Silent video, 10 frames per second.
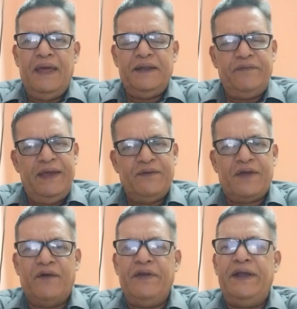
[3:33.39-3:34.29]
And we have
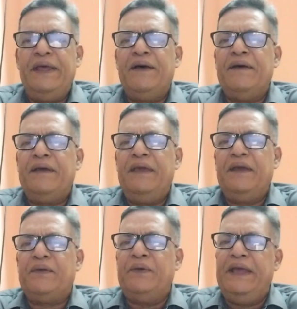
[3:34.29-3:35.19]
covered
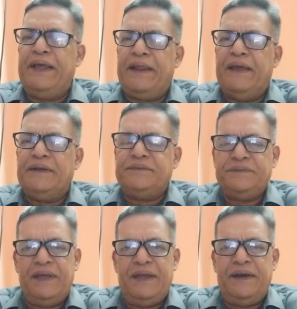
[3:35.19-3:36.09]
a good area,
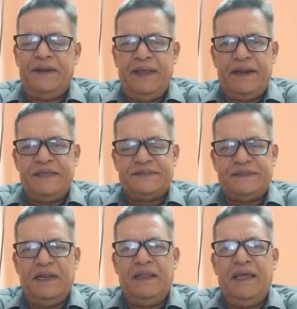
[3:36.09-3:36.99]
and there is
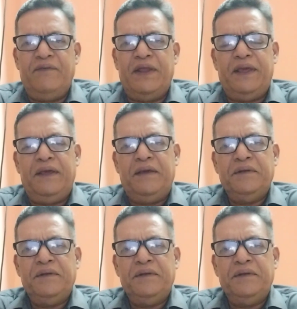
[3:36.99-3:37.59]
still a very